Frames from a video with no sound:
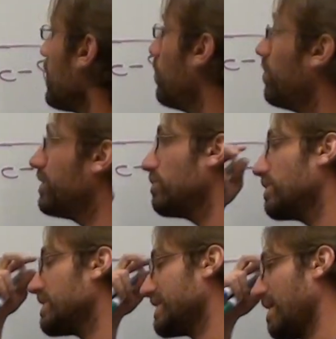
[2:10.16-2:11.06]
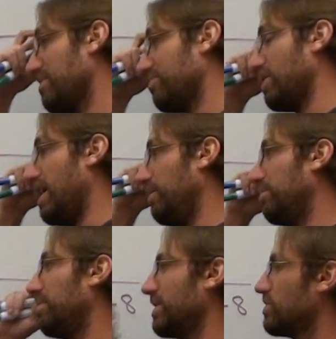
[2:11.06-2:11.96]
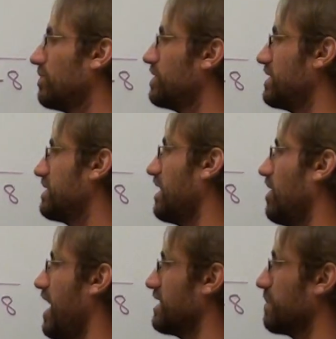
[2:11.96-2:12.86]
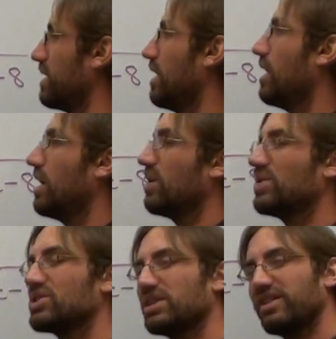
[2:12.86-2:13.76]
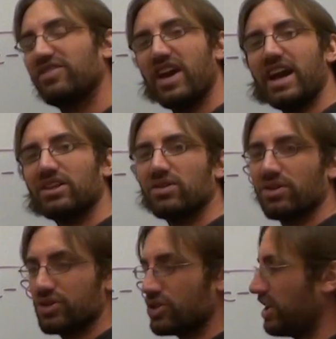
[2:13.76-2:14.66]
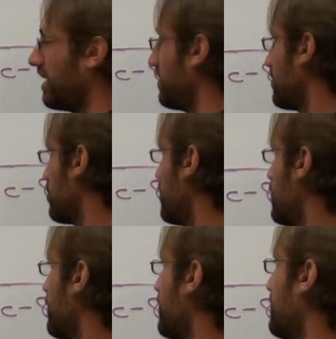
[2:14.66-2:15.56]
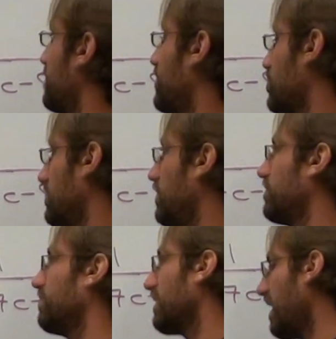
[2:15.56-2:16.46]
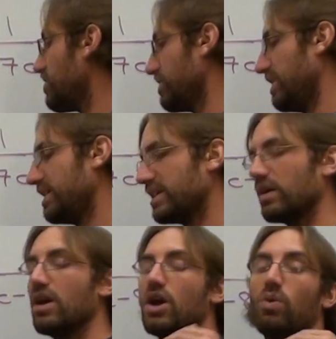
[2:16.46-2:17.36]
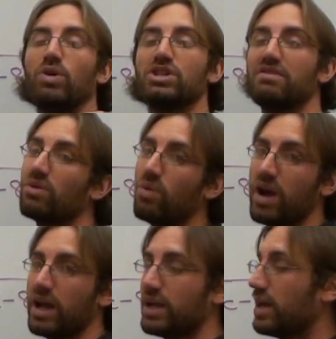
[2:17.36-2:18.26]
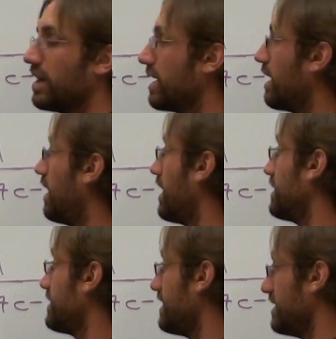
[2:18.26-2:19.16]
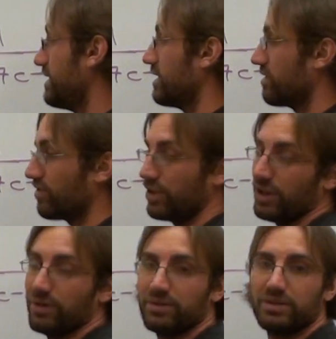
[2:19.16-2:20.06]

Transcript: when we do this type of problem, my students ask me, well, should I factor or should I switch it from division to multiplication? And I say, whichever way is easiest for you.